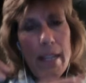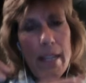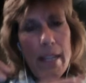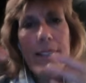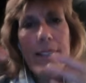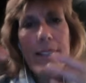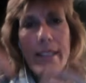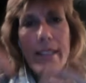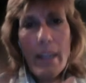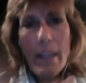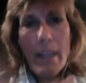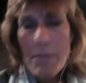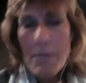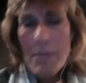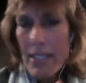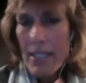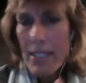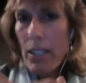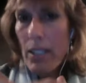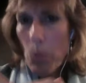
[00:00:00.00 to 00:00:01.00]
I said, and I'm
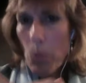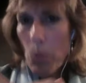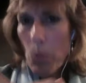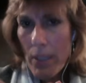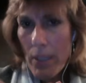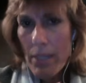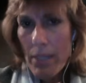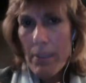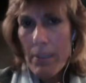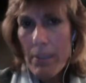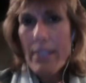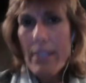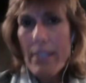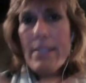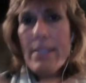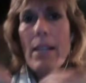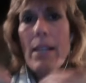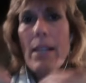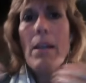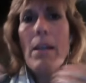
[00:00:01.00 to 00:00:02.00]
saying we because
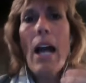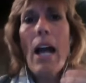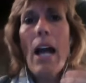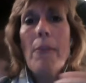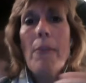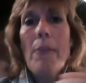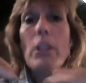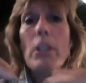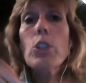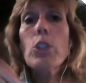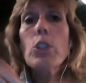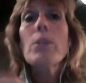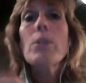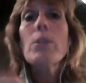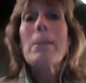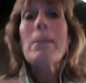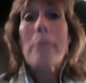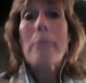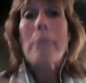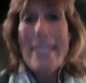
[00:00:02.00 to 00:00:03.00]
I'm
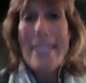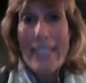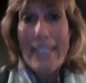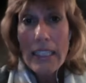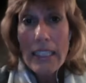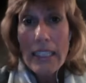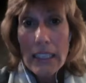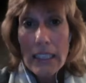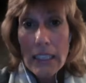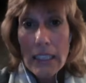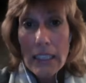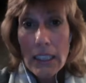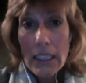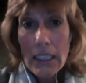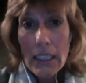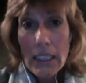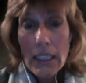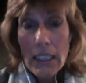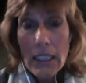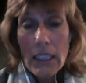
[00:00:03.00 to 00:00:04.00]
including me
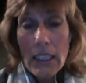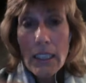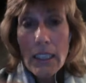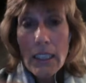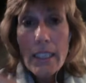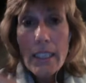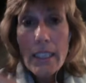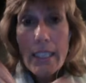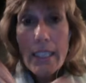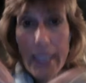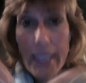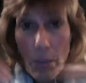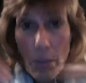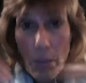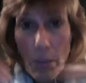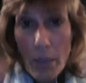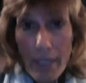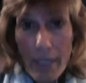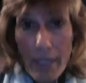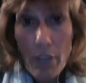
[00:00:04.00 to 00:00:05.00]
in
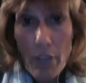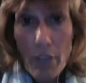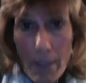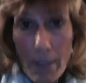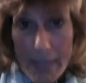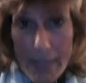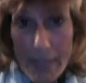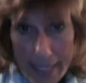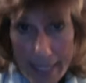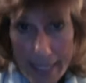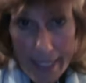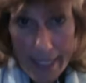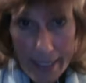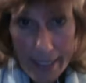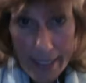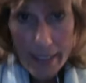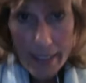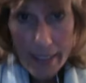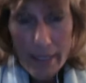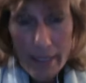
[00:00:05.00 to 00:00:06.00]
whatever I'm saying,
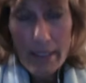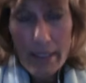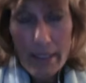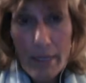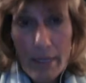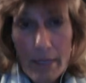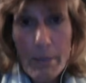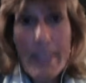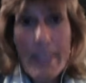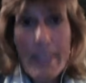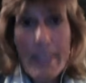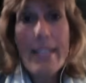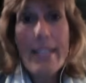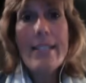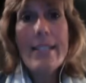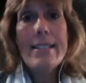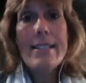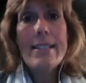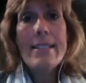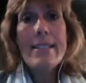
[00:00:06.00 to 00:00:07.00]

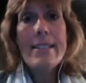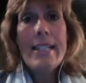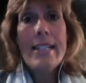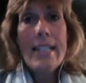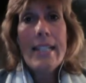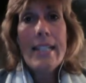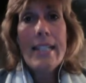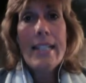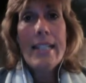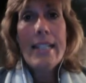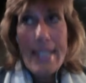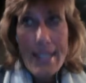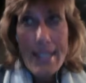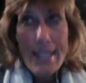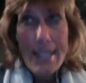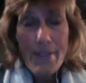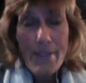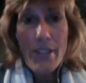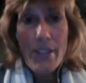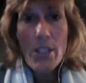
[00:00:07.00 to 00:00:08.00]
because
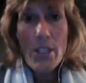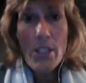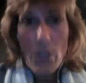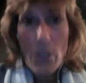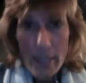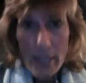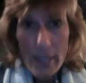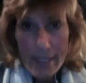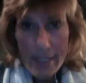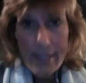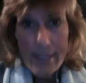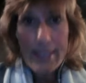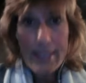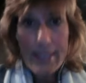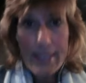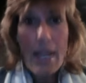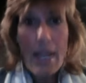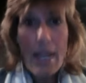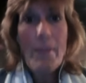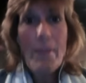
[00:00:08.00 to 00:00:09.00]
even though this is
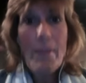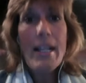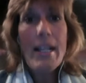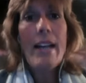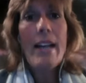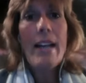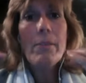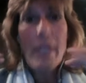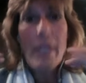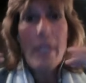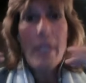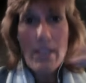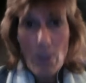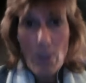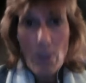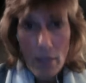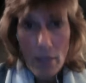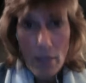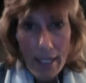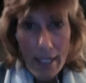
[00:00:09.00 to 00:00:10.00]
coming out of my
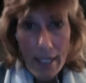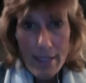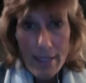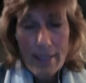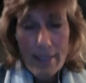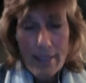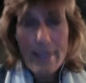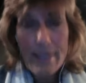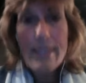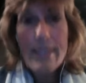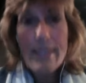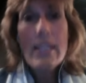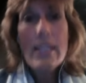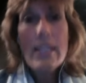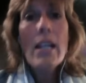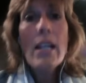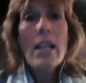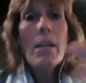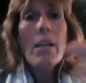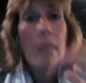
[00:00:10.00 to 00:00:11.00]
soul essence,
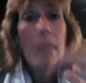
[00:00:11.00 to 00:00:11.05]
my